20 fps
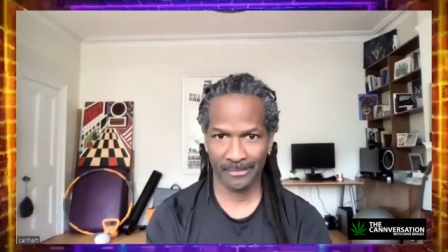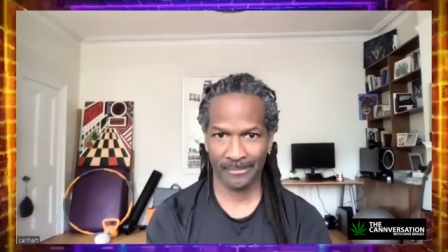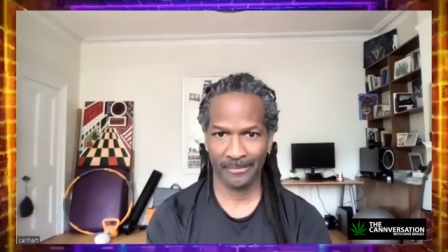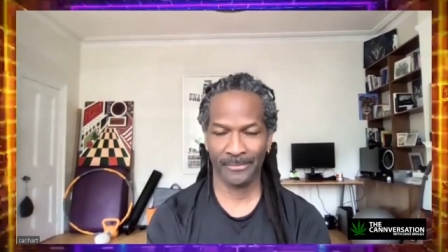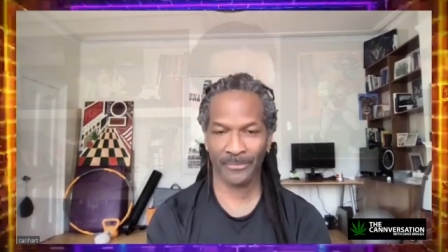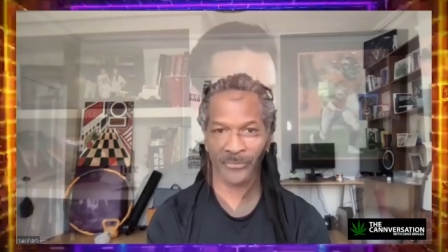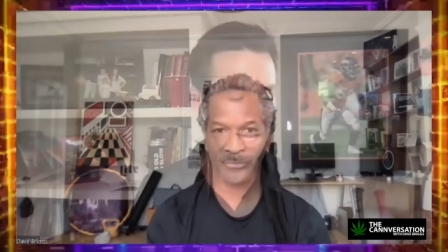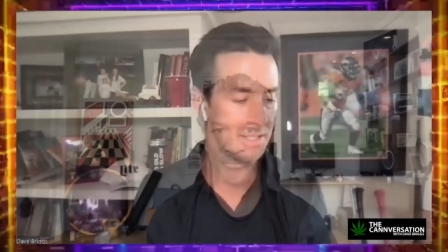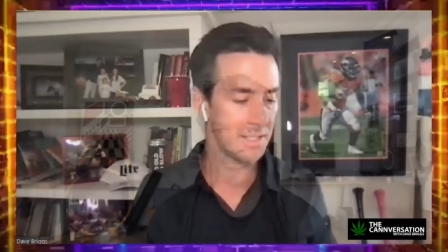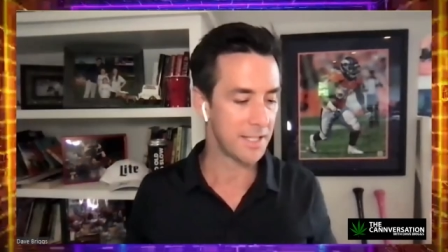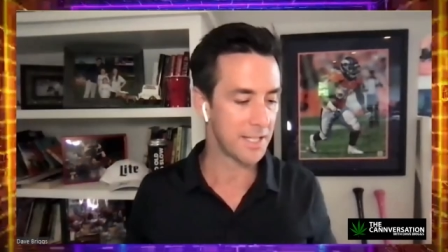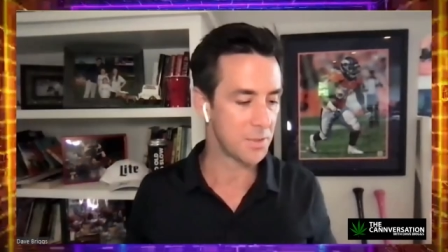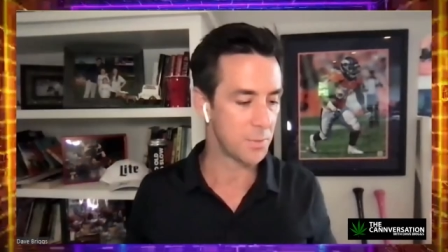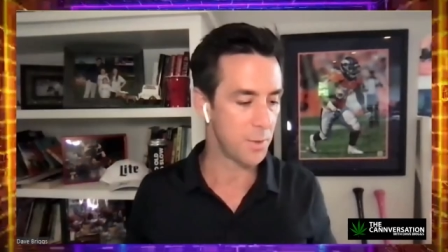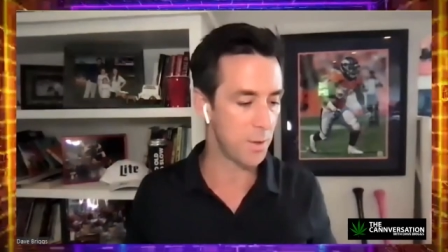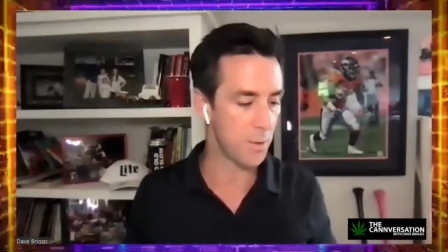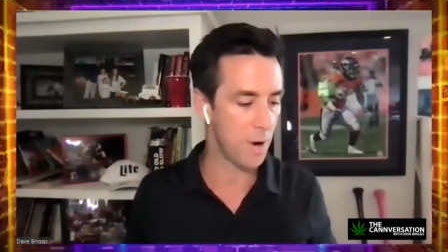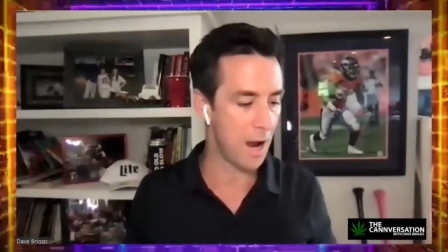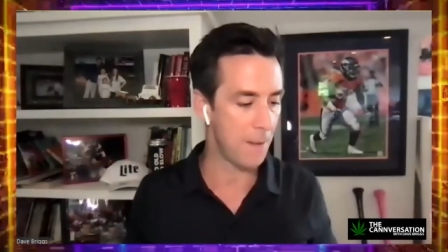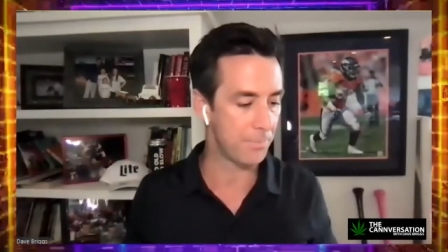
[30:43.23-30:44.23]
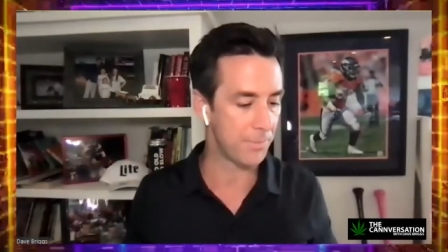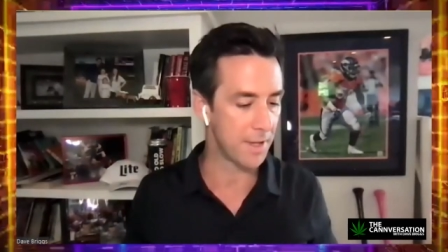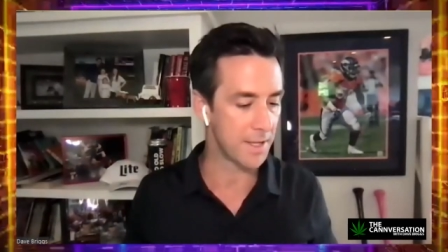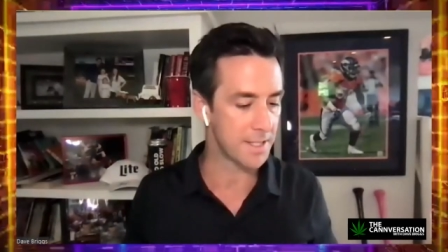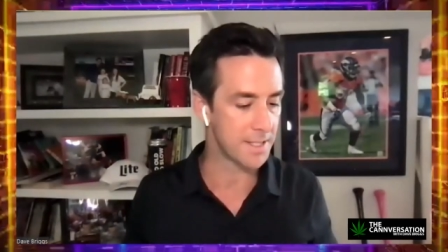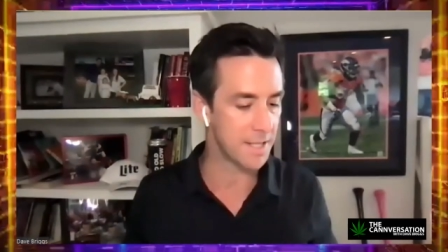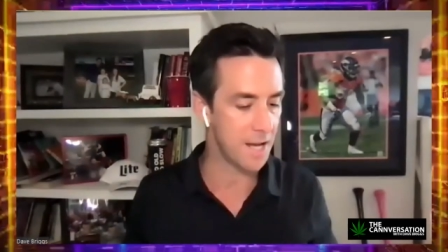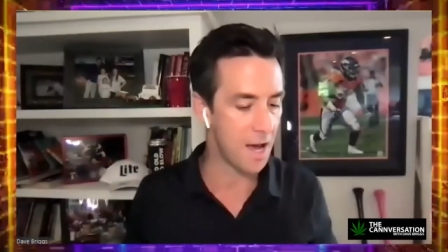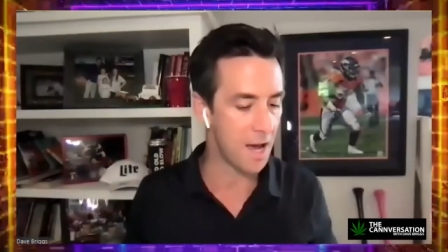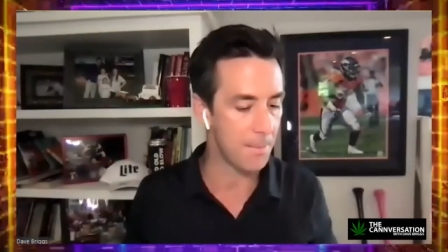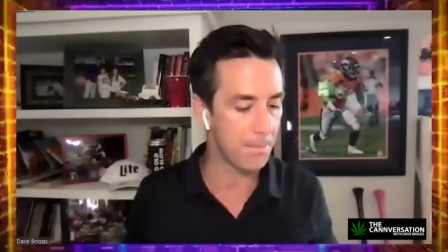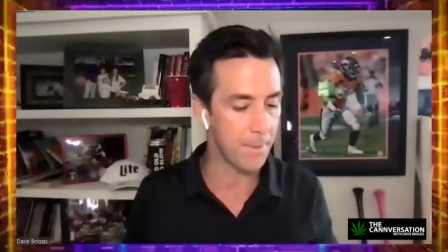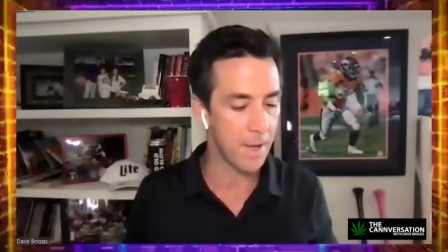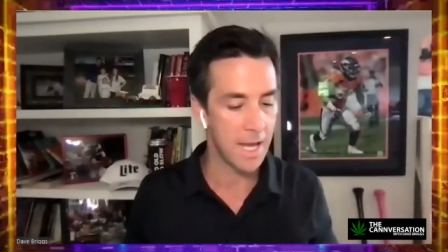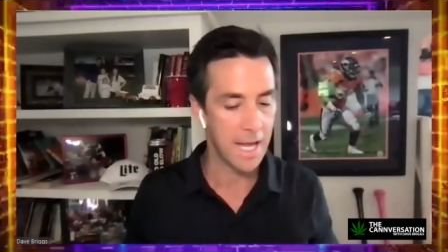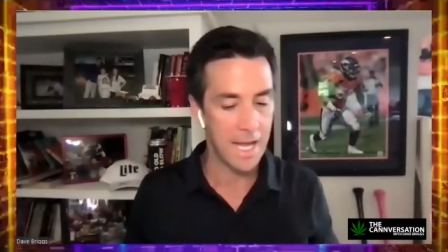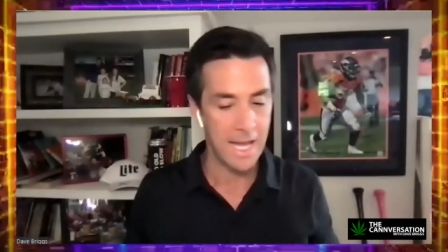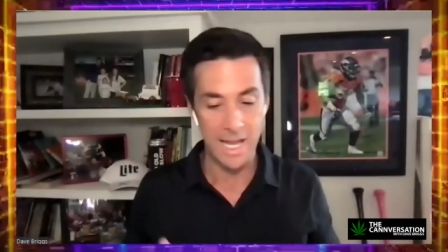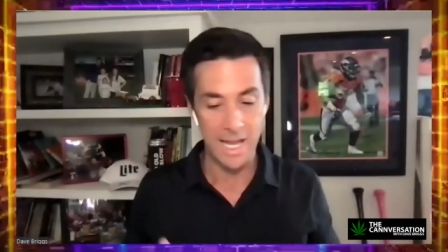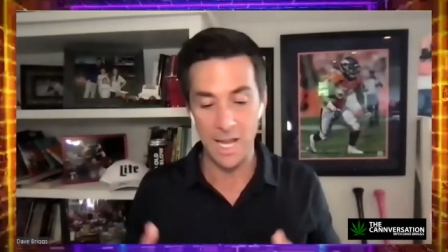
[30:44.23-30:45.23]
And lastly, as we wrap this up,
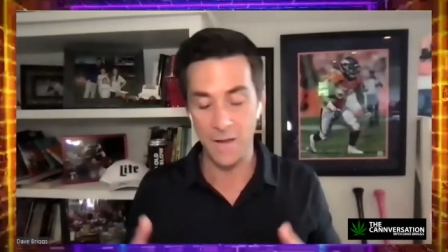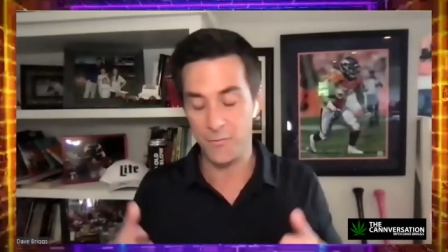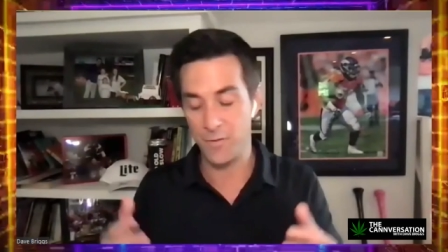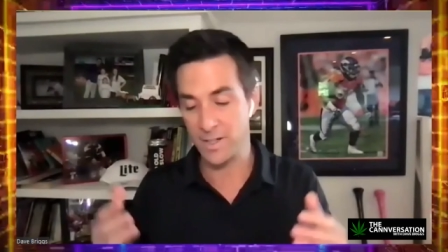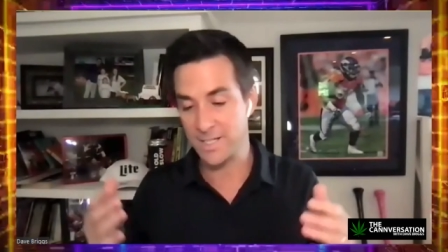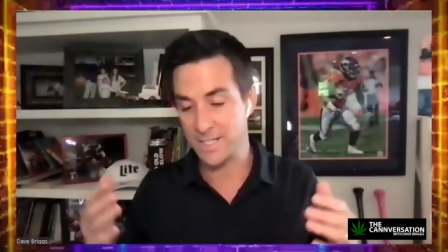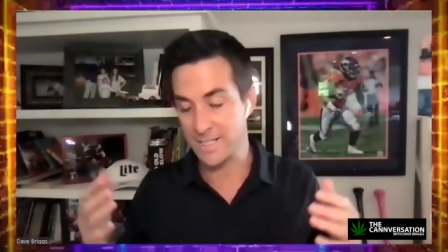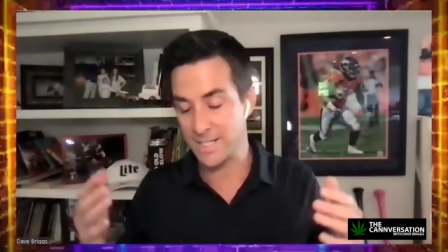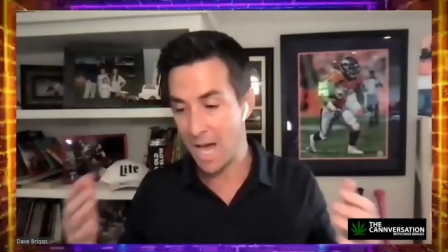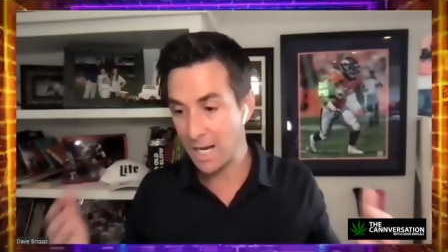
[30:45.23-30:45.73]
if it's